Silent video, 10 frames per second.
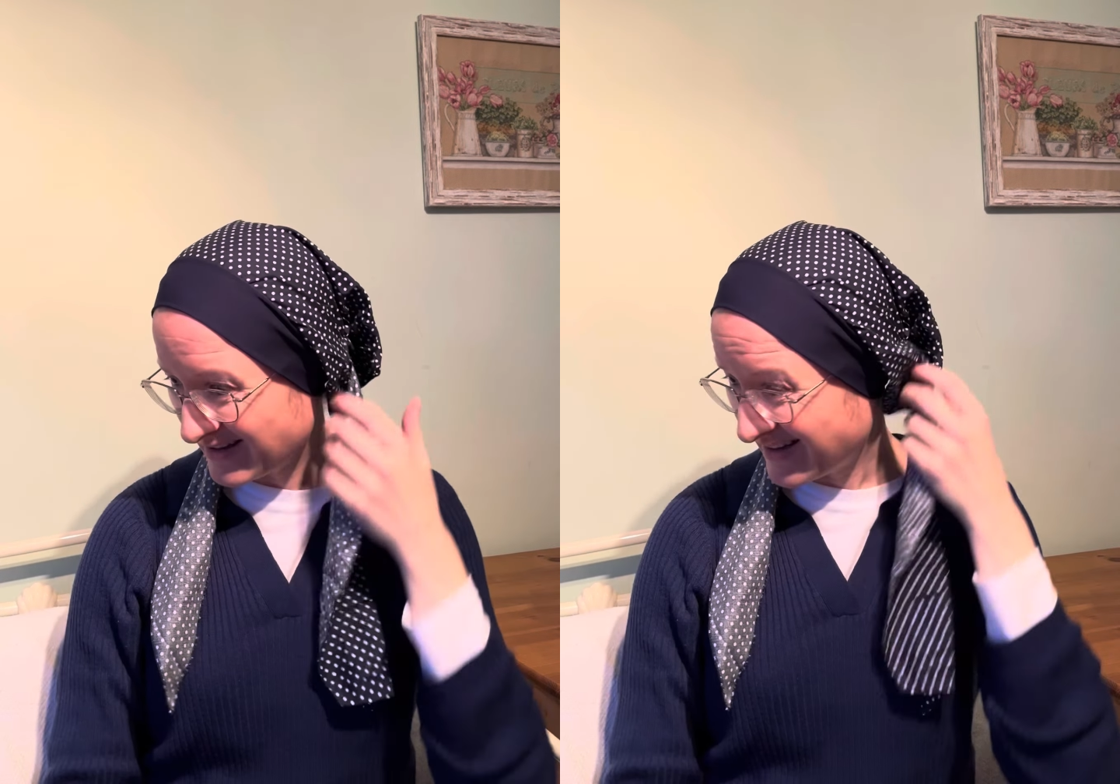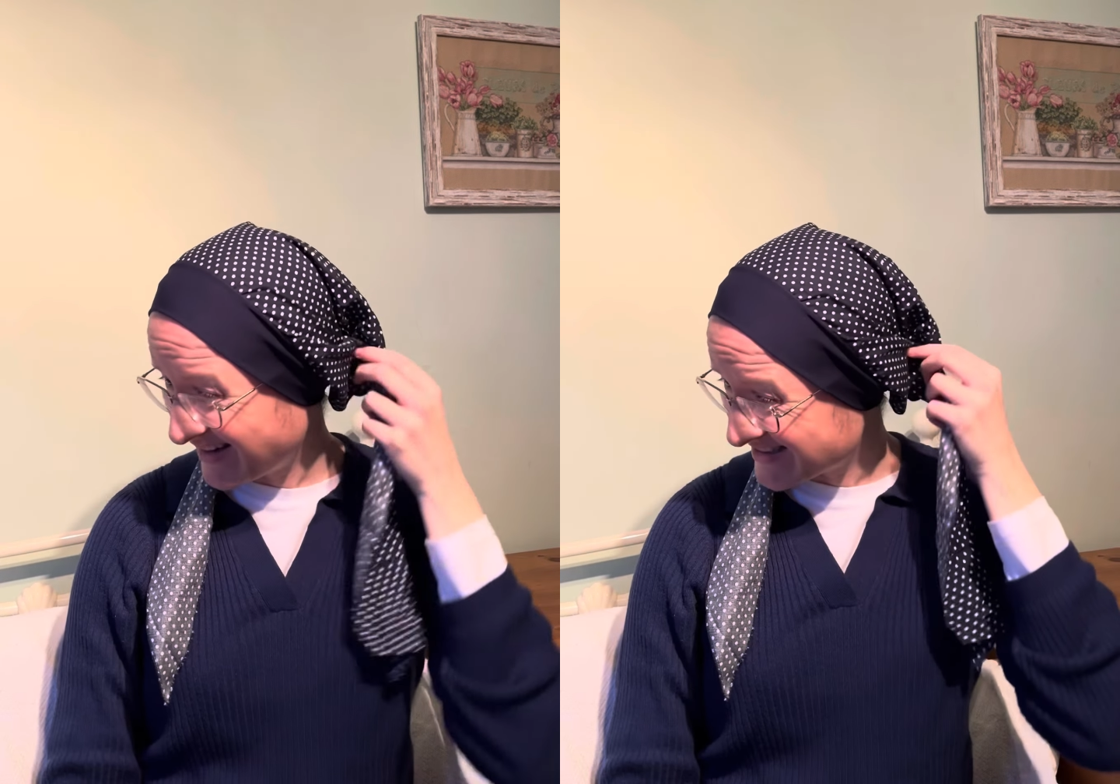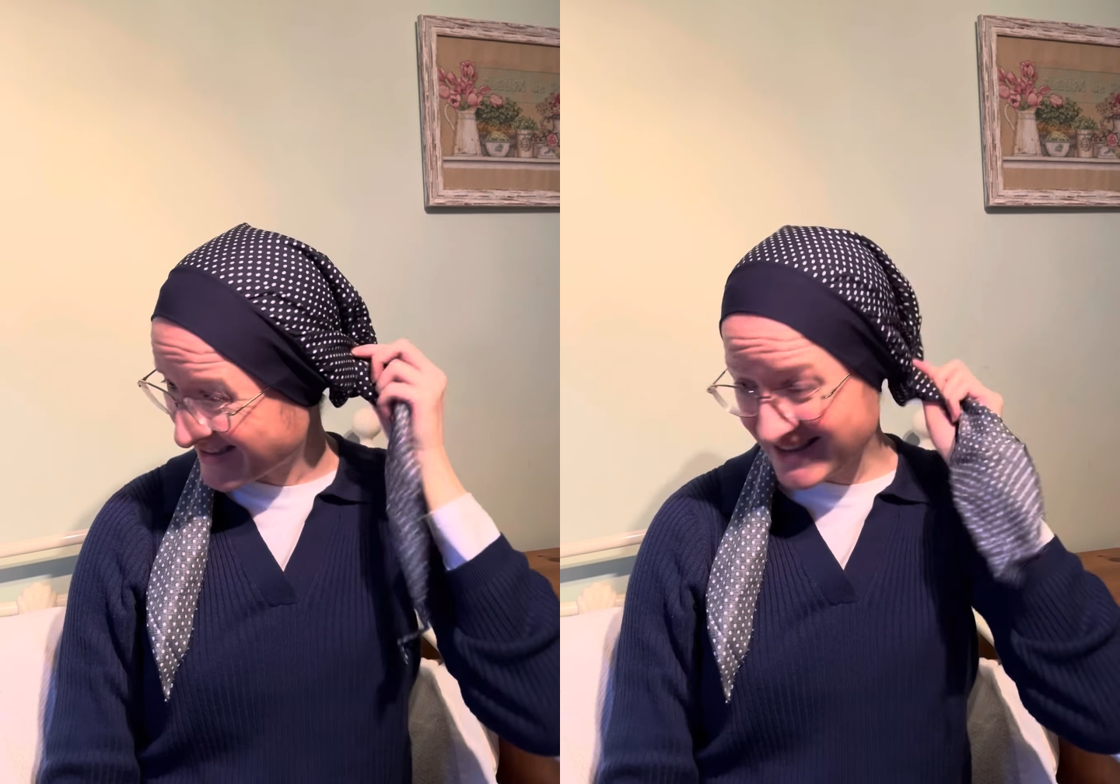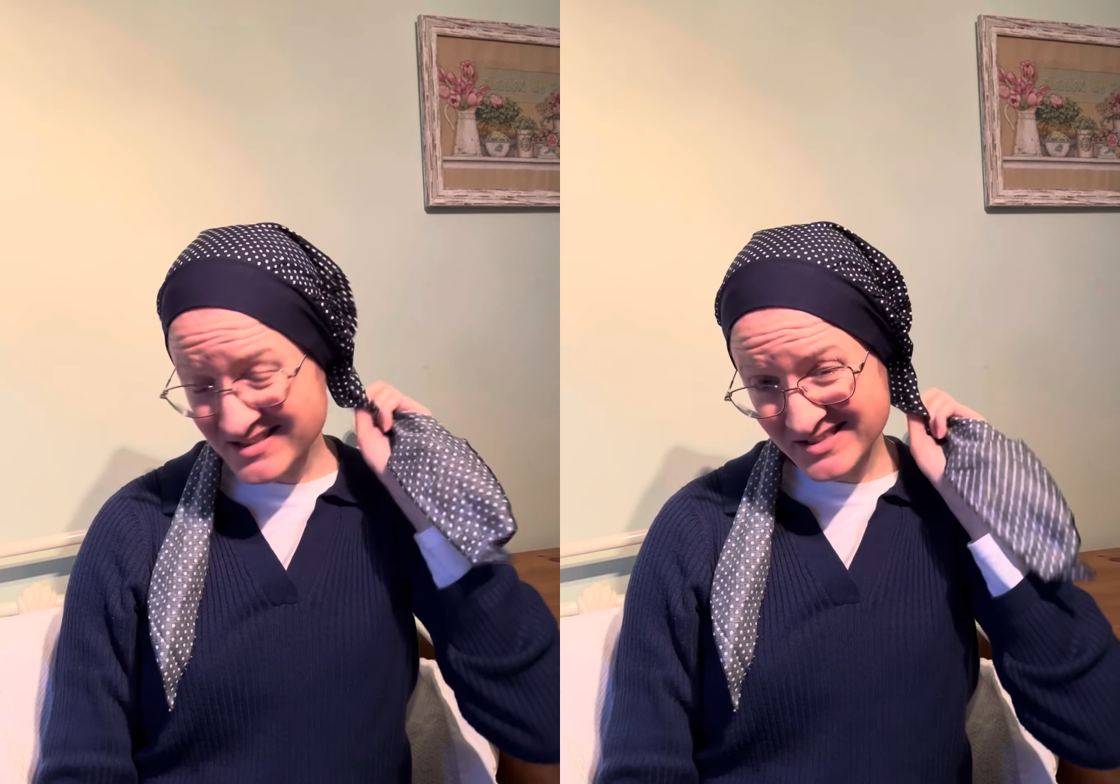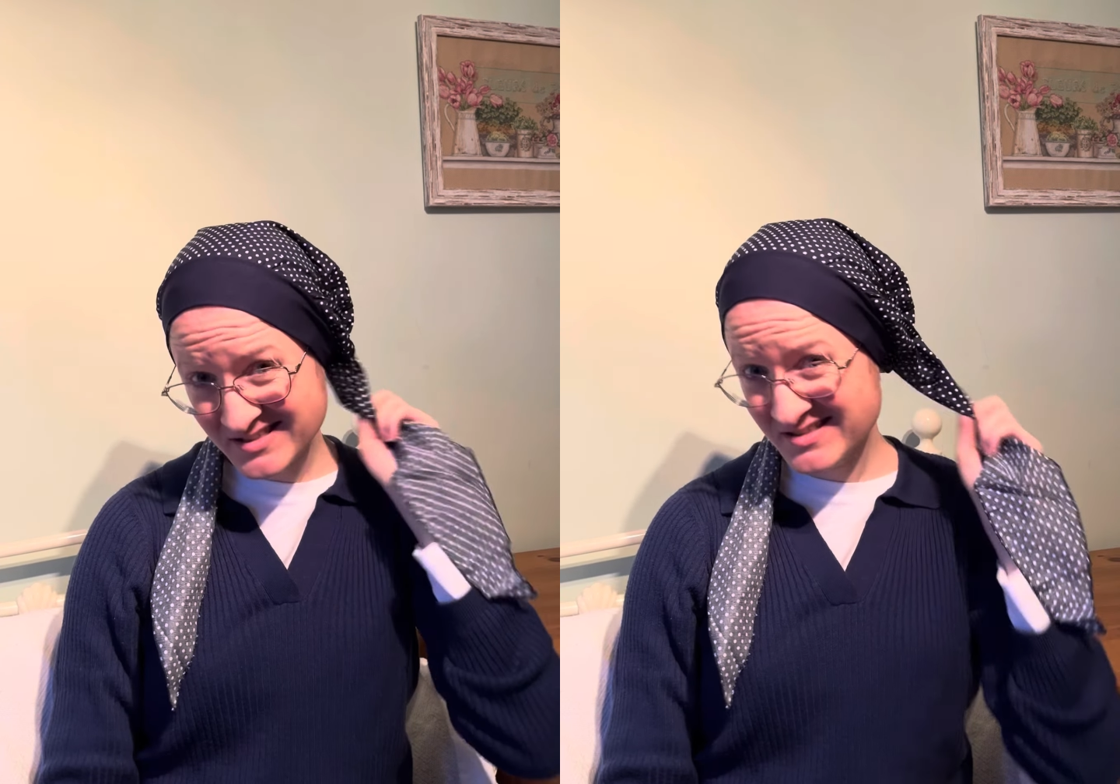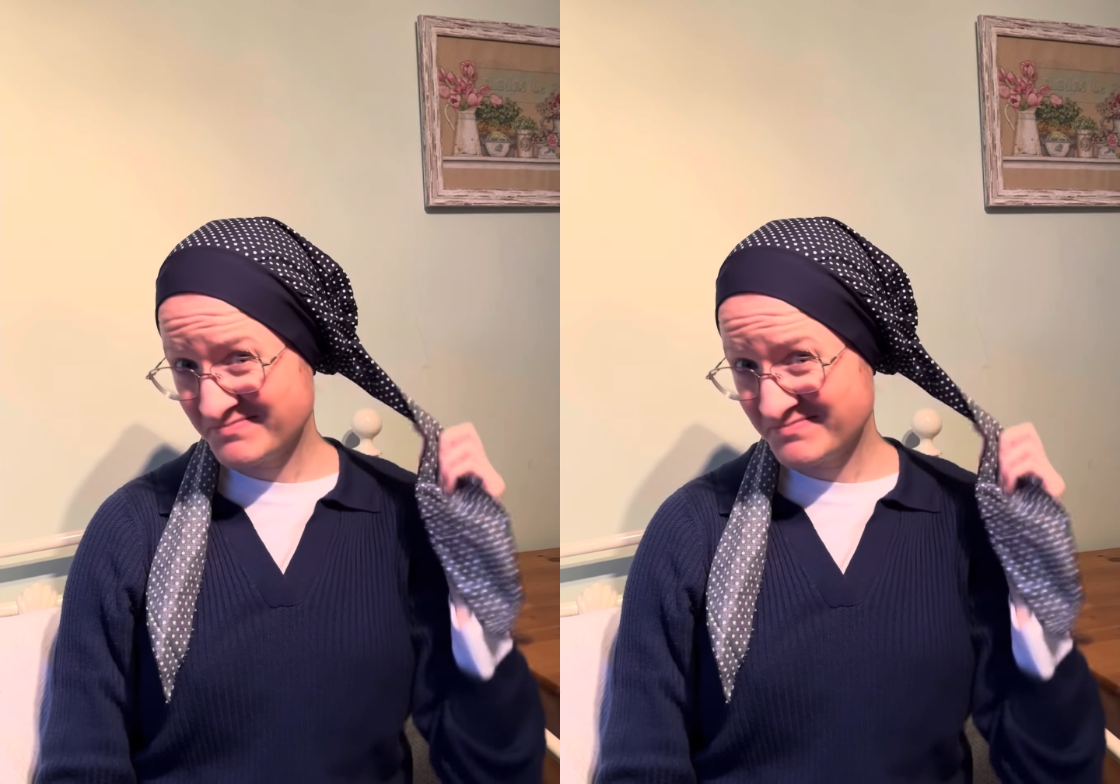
as it is